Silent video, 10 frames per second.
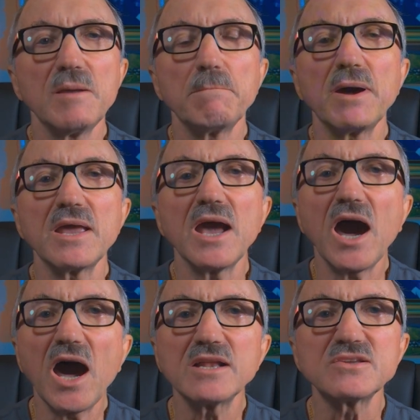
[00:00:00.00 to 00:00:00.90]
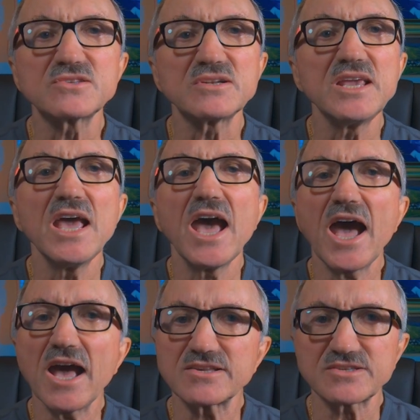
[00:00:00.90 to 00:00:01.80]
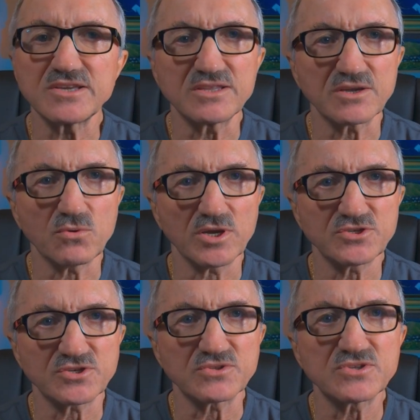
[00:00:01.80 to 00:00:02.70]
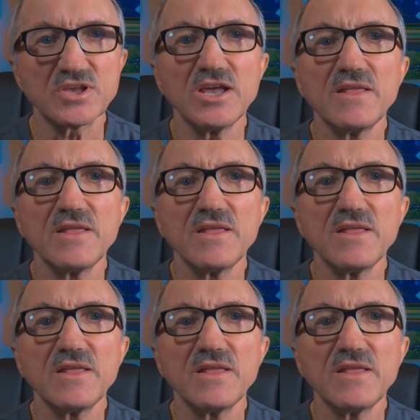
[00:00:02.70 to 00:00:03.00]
by honestly asking the questions